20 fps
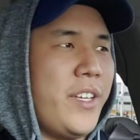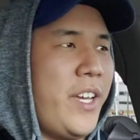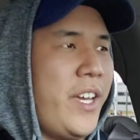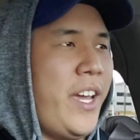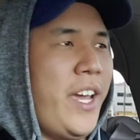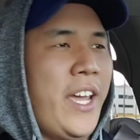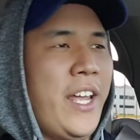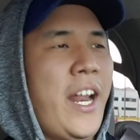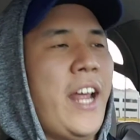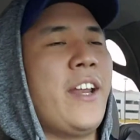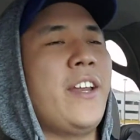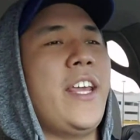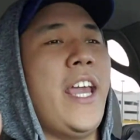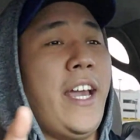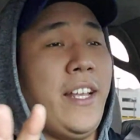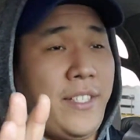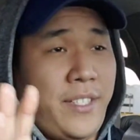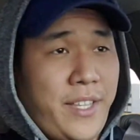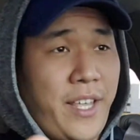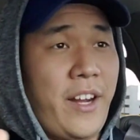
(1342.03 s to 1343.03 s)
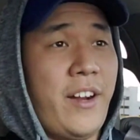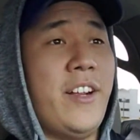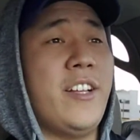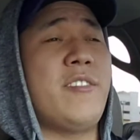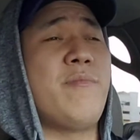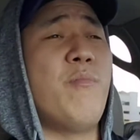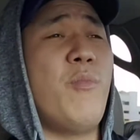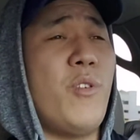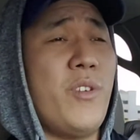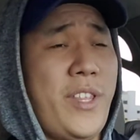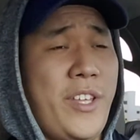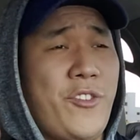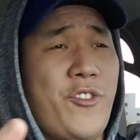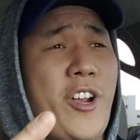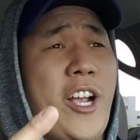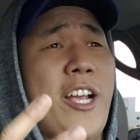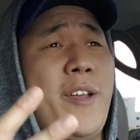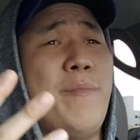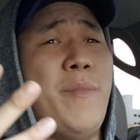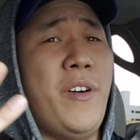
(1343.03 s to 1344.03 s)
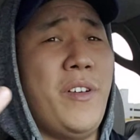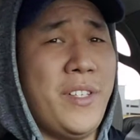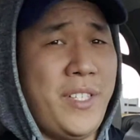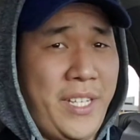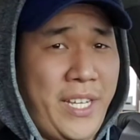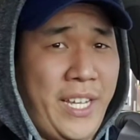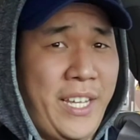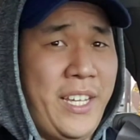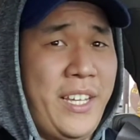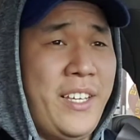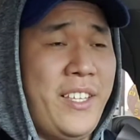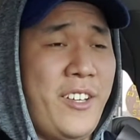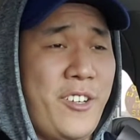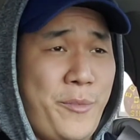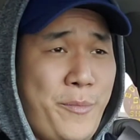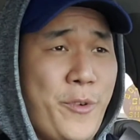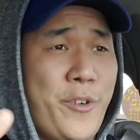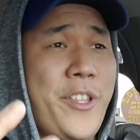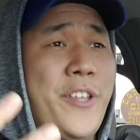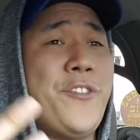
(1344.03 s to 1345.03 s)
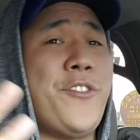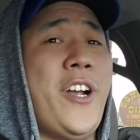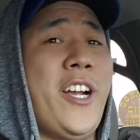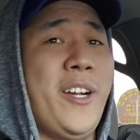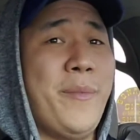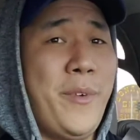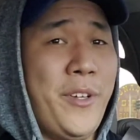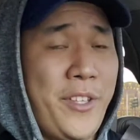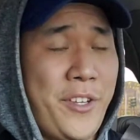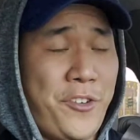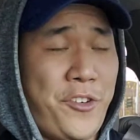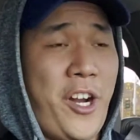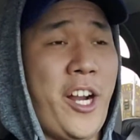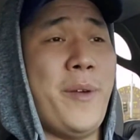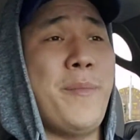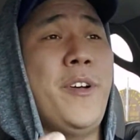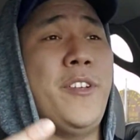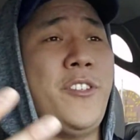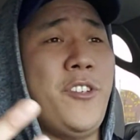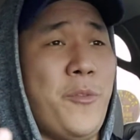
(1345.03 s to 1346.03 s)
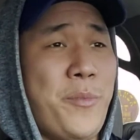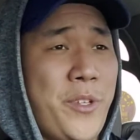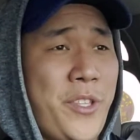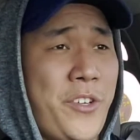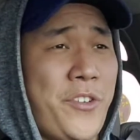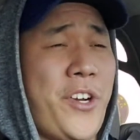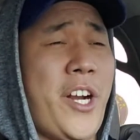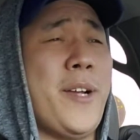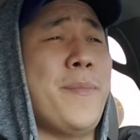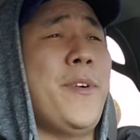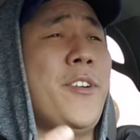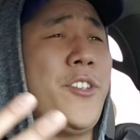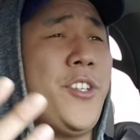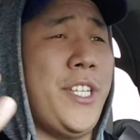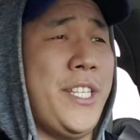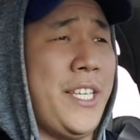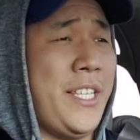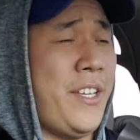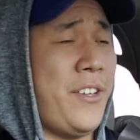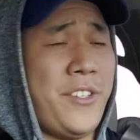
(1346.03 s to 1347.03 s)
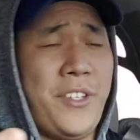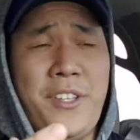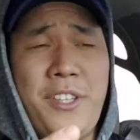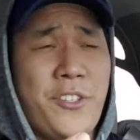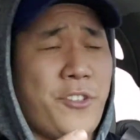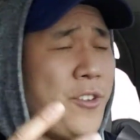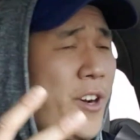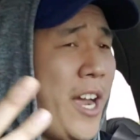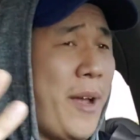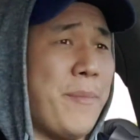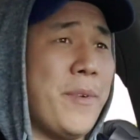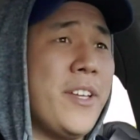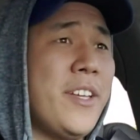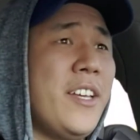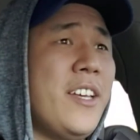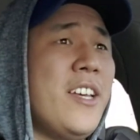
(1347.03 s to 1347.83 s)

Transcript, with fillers: And I, yes, there is more than Dragon Ball Z. There's more than Dragon Ball. There's Dragon Ball Super. There's Dragon Ball GT. There's all this crap.